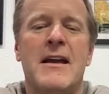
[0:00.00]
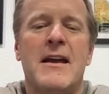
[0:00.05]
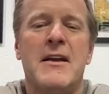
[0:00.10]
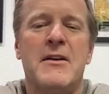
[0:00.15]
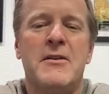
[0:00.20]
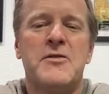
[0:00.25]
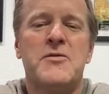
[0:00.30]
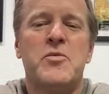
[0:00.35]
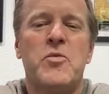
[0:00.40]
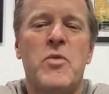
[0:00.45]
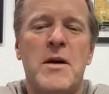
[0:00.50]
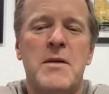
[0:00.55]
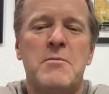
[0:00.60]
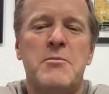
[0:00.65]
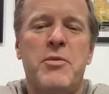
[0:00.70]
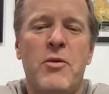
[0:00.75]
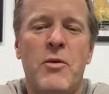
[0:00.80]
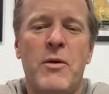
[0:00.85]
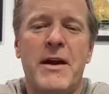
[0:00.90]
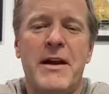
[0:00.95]
Here's
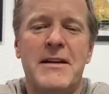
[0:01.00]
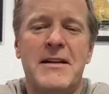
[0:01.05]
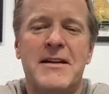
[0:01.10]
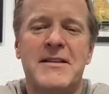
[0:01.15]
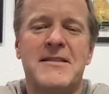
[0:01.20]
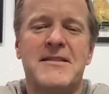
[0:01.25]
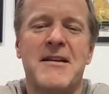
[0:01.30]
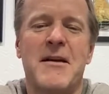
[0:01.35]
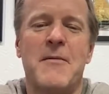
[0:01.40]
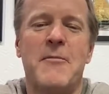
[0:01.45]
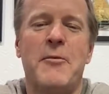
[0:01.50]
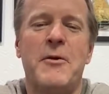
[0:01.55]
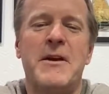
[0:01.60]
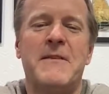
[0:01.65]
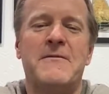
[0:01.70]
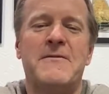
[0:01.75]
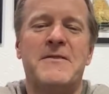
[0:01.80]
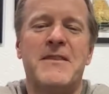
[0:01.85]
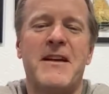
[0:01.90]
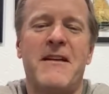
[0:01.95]
one point, a summary
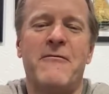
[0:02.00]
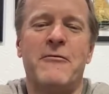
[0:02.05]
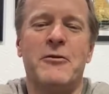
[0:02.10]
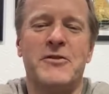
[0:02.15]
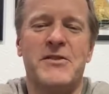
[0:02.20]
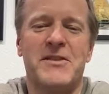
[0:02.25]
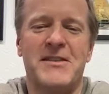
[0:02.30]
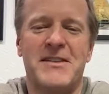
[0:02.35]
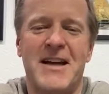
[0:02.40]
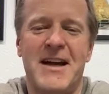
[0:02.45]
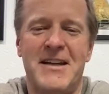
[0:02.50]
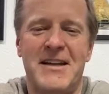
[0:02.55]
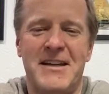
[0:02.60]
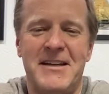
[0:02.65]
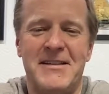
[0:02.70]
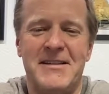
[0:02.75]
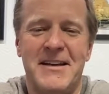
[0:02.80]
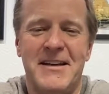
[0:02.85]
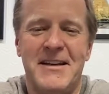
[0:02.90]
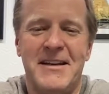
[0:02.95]
of several
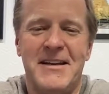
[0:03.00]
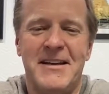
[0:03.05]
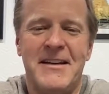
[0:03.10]
studies